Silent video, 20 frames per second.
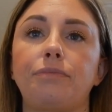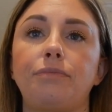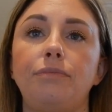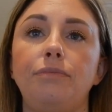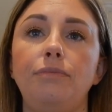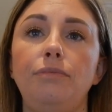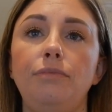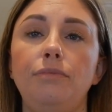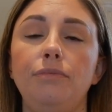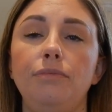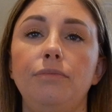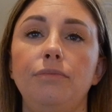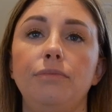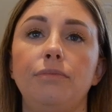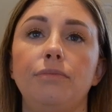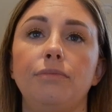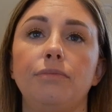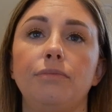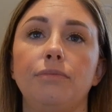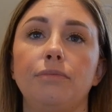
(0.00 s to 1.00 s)

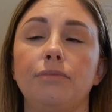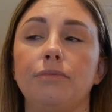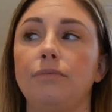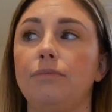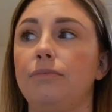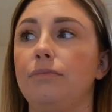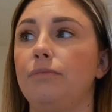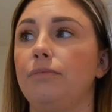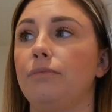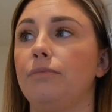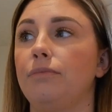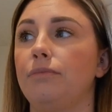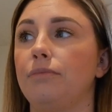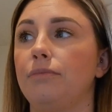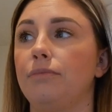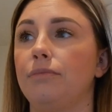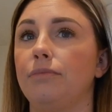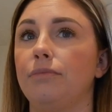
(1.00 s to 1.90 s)
(silence)